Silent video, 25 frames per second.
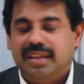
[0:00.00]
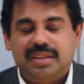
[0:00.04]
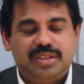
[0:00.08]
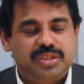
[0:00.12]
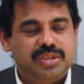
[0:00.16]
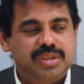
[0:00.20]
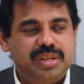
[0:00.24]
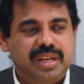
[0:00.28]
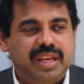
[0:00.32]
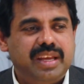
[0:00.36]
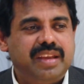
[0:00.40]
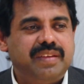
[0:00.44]

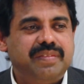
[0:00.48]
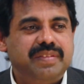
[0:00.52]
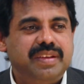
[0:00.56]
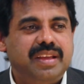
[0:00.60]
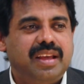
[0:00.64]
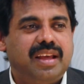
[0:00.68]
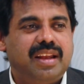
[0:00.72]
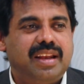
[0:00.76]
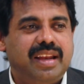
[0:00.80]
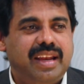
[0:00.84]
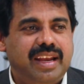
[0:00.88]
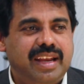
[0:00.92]
Today
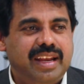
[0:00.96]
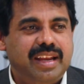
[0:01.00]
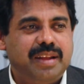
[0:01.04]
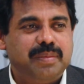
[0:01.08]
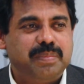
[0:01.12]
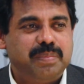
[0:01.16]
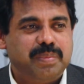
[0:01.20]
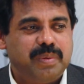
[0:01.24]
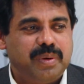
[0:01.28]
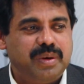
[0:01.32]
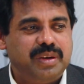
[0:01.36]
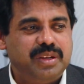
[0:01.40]
we are end
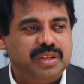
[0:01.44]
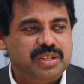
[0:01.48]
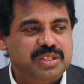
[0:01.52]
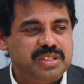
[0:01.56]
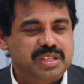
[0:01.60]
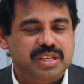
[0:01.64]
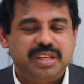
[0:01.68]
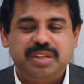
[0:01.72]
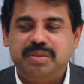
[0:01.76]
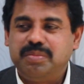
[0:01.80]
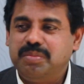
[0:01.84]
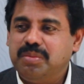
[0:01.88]
up
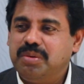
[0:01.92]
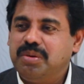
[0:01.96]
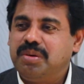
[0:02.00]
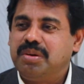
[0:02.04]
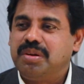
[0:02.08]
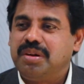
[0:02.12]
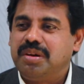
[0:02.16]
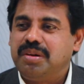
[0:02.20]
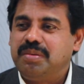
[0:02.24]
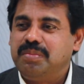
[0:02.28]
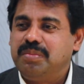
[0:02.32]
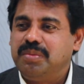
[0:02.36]
producing
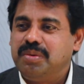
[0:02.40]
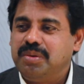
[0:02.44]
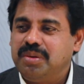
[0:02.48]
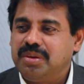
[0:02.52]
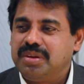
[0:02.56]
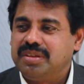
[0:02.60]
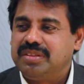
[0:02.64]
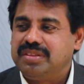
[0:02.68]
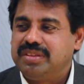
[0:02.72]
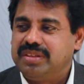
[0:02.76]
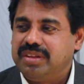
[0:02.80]
more and more